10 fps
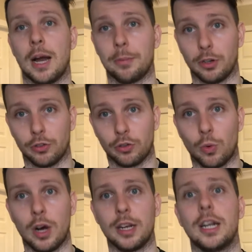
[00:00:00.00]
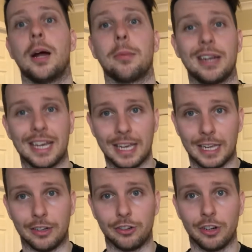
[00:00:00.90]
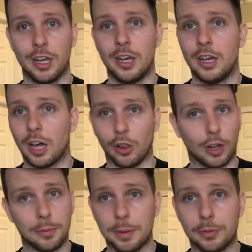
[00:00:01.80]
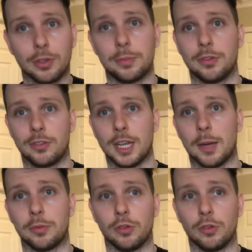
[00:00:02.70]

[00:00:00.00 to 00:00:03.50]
I'm gonna squat and I'm gonna hinge. A lot of people skip the step.